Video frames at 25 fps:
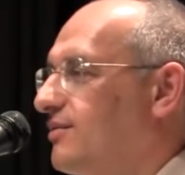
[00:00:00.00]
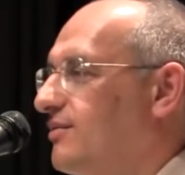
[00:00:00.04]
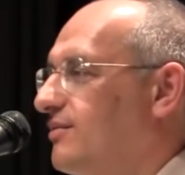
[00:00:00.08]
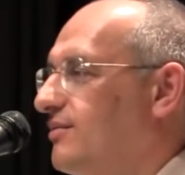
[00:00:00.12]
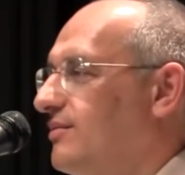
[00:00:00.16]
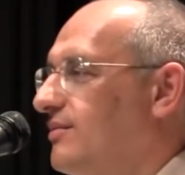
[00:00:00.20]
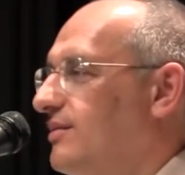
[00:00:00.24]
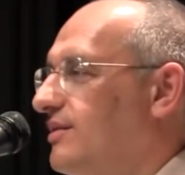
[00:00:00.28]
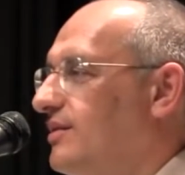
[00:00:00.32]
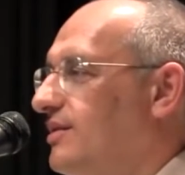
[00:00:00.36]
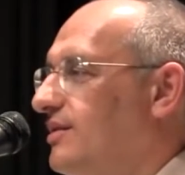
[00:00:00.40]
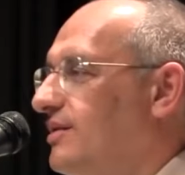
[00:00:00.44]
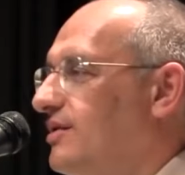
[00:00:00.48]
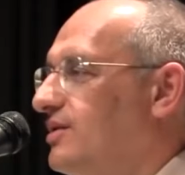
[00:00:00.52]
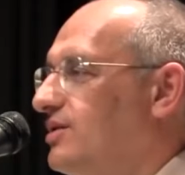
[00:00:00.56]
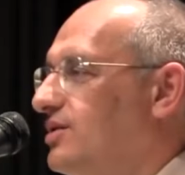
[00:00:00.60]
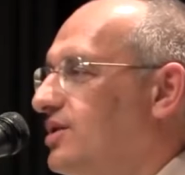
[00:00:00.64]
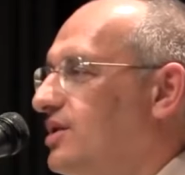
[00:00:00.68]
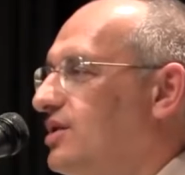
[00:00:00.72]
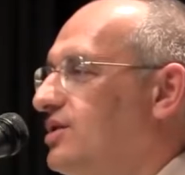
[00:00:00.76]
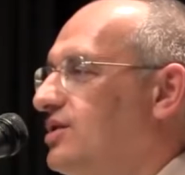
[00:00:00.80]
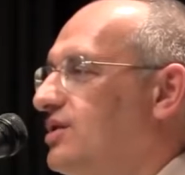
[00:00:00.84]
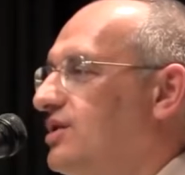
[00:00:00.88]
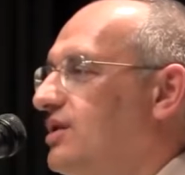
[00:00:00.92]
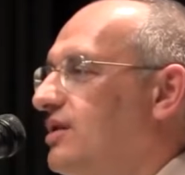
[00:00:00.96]
Just the
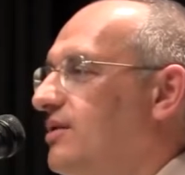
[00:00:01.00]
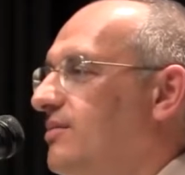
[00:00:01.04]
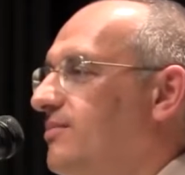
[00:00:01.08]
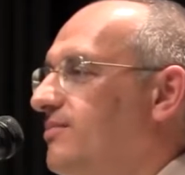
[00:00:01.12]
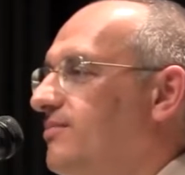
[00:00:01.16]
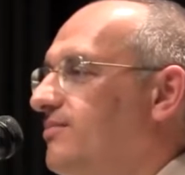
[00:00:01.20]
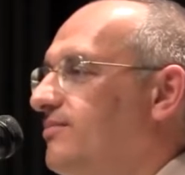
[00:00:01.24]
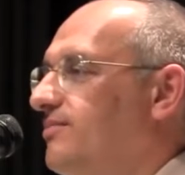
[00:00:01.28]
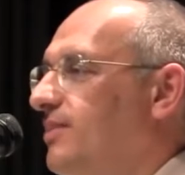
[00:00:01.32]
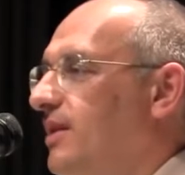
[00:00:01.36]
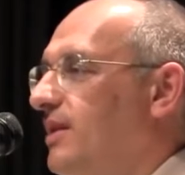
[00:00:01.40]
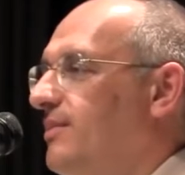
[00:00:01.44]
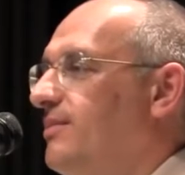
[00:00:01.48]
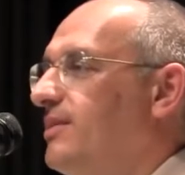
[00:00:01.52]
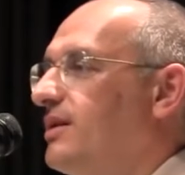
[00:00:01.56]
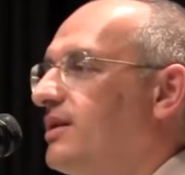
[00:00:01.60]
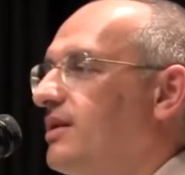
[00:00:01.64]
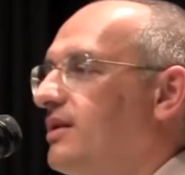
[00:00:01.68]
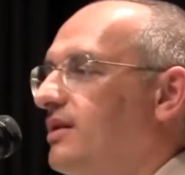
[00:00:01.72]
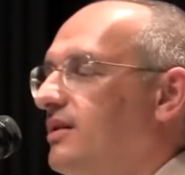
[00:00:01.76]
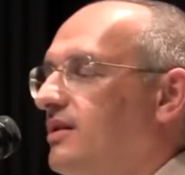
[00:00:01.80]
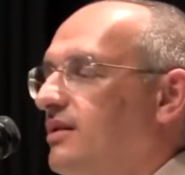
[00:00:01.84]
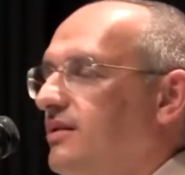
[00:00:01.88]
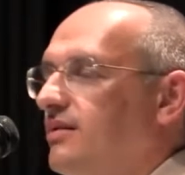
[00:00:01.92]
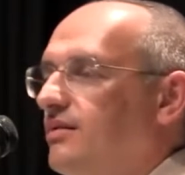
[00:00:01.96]
right answer.
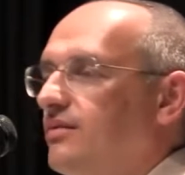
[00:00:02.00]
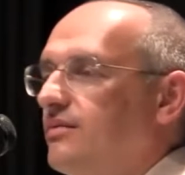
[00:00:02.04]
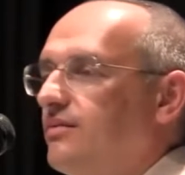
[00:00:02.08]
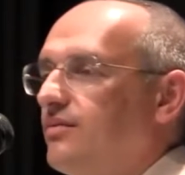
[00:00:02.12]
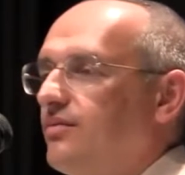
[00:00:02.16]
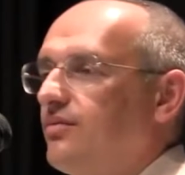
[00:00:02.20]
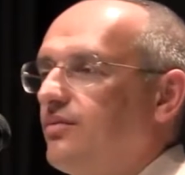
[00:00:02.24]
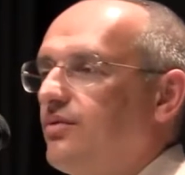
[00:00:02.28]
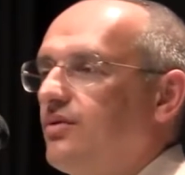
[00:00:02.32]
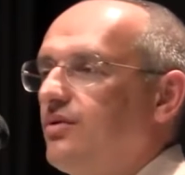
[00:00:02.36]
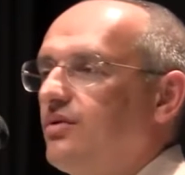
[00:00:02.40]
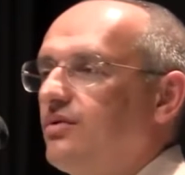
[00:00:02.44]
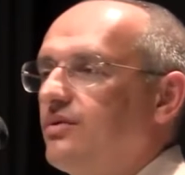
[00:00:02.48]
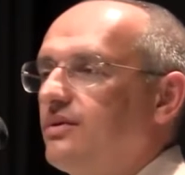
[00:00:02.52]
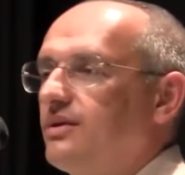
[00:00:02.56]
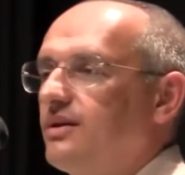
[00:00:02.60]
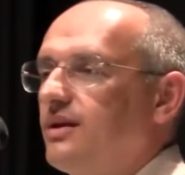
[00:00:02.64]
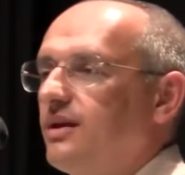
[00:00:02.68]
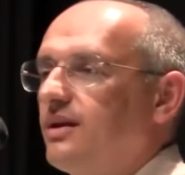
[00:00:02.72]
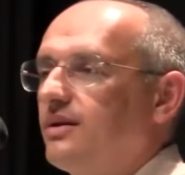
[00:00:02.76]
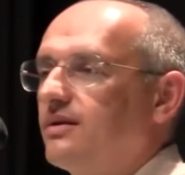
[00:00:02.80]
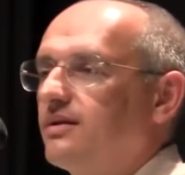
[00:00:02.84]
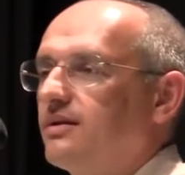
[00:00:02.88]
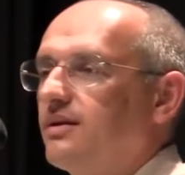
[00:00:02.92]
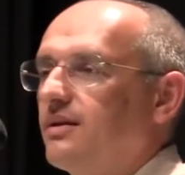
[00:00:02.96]
And a
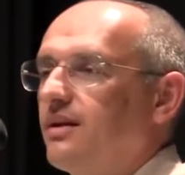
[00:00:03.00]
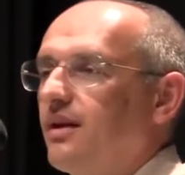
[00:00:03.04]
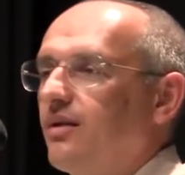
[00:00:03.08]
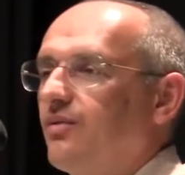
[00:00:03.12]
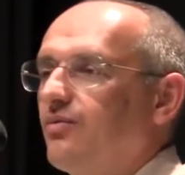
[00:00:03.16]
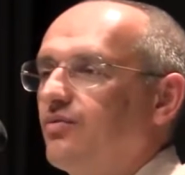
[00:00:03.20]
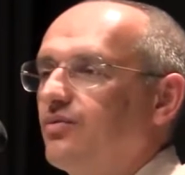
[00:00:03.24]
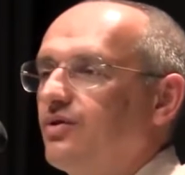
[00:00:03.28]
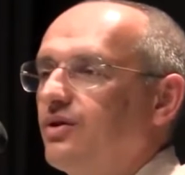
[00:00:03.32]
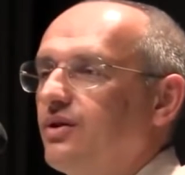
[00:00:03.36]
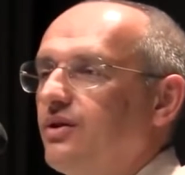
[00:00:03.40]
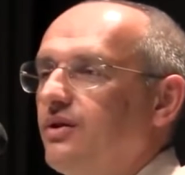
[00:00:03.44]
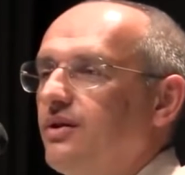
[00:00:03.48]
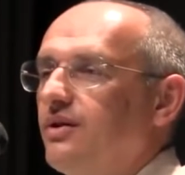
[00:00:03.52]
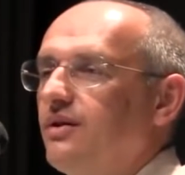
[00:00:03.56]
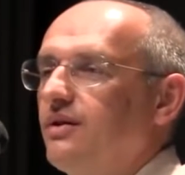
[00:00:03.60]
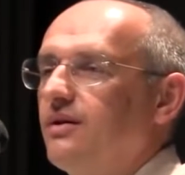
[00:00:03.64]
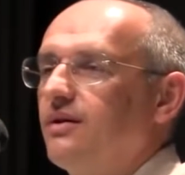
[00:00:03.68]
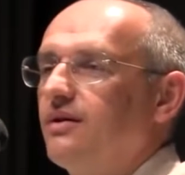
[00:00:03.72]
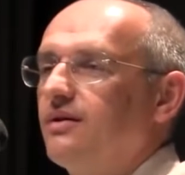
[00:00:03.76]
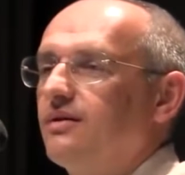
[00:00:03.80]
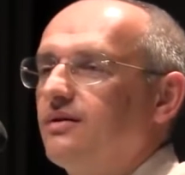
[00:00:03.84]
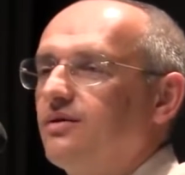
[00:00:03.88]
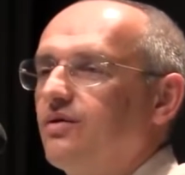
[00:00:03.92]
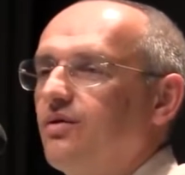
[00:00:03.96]
woman, she will
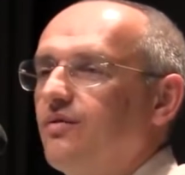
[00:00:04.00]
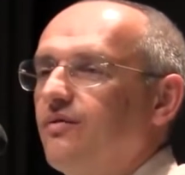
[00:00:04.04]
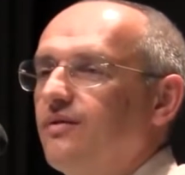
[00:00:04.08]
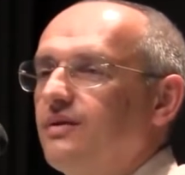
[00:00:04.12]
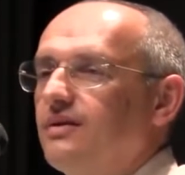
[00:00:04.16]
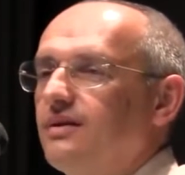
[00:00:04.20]
accept it.